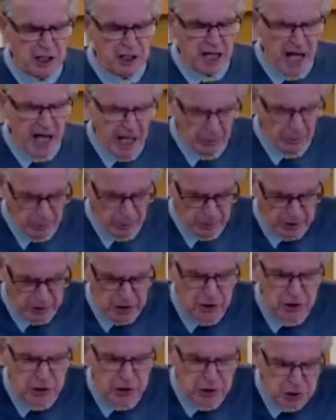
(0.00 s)
Help us
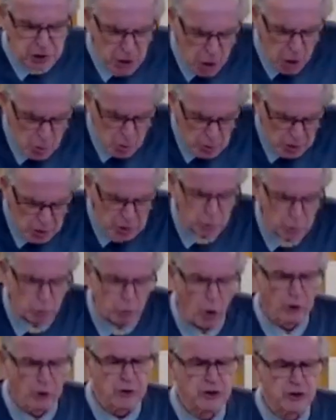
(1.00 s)
to so much
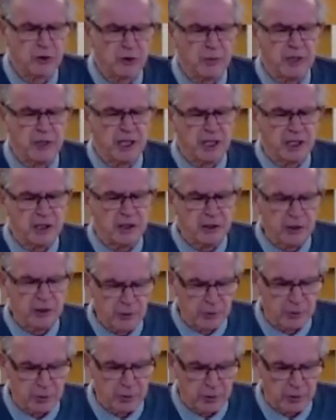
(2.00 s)
want to be in
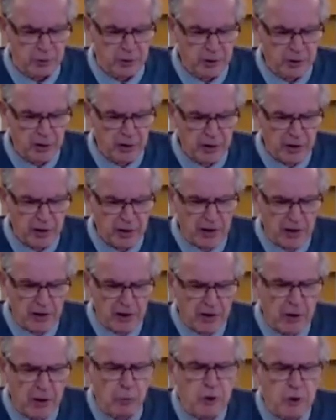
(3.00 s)
you
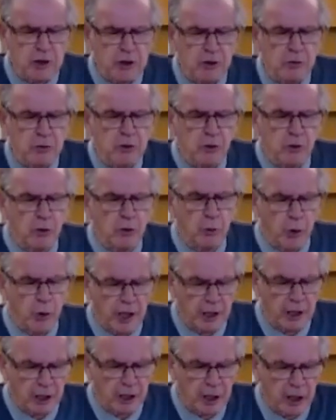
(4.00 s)
that we do your
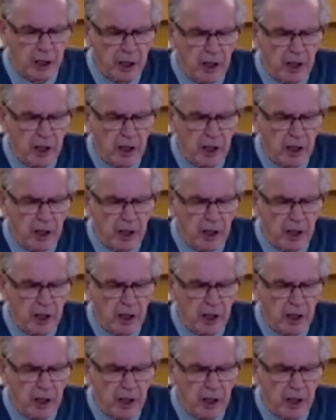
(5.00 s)
will,